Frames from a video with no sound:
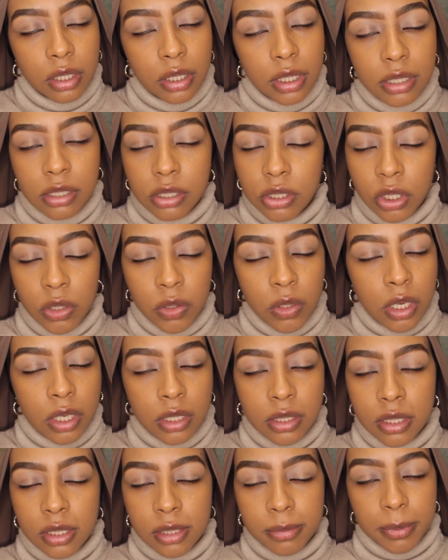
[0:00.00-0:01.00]
It's so
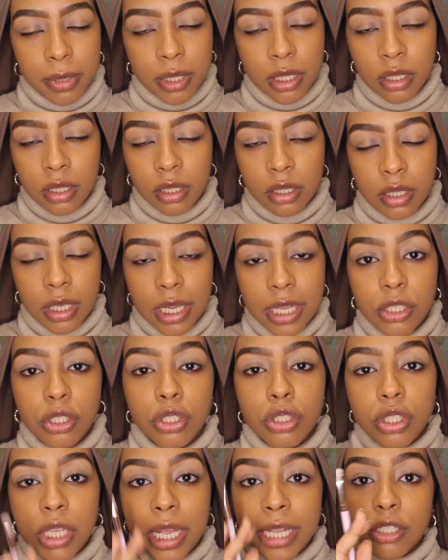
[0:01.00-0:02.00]
hard to speak.
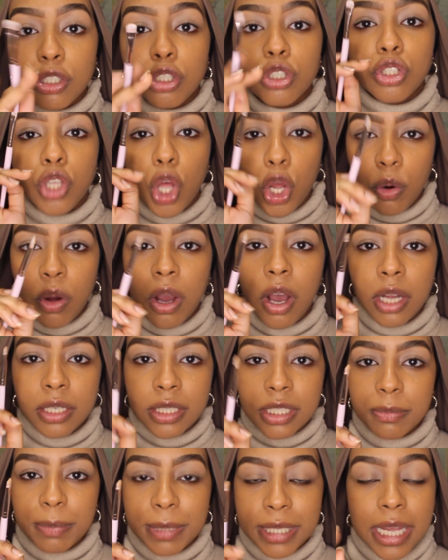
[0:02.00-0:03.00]
It's so
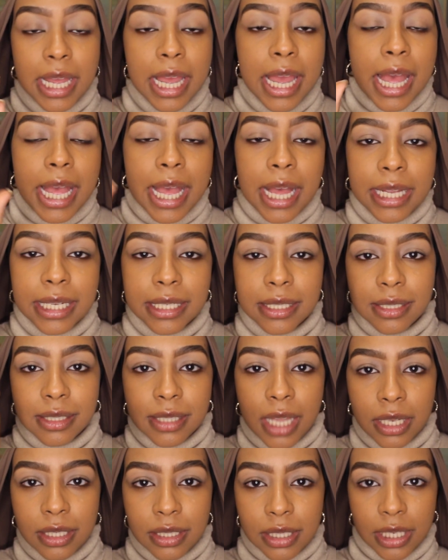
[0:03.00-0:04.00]
hard to speak. It's
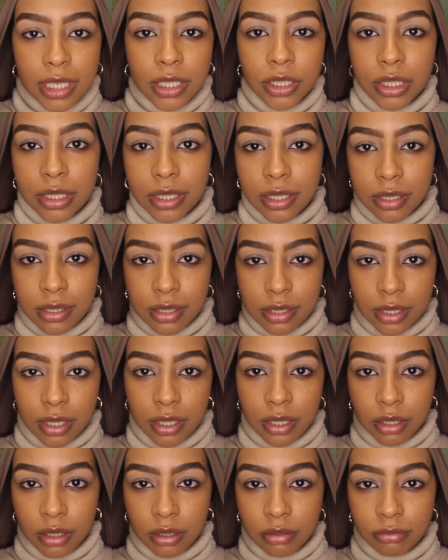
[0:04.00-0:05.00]
setting the
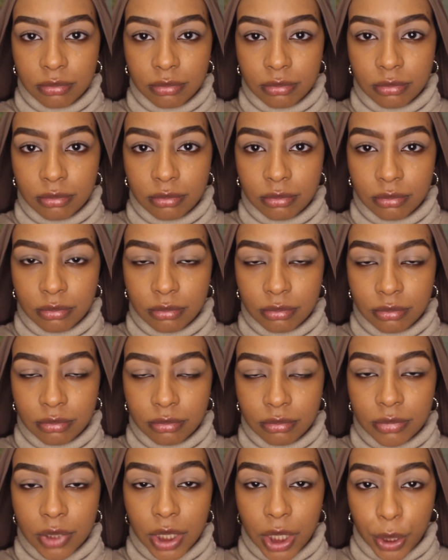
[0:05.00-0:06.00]
concealer.
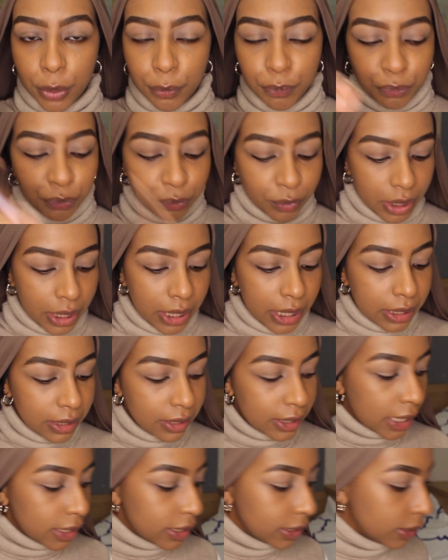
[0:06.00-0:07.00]
Yeah.
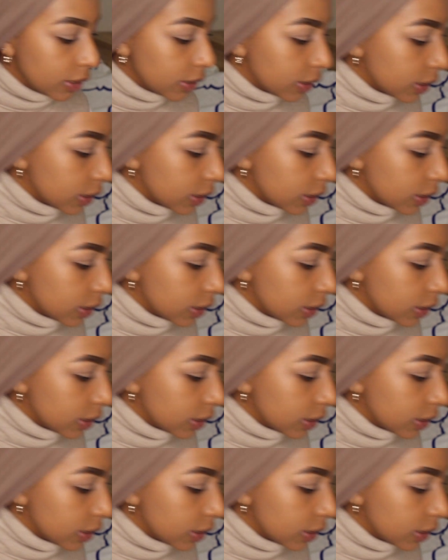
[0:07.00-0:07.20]
Setting the